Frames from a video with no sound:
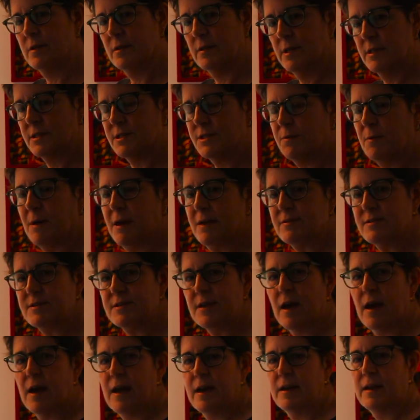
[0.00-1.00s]
Let's go
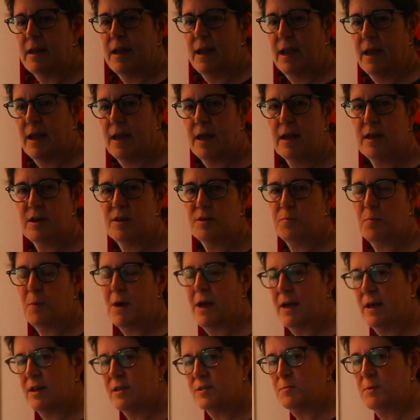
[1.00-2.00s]
outside and
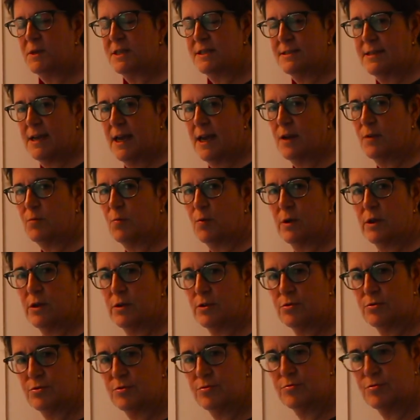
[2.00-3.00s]
my husband Ted
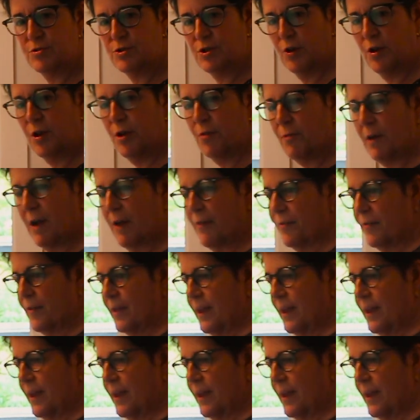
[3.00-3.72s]
will show you around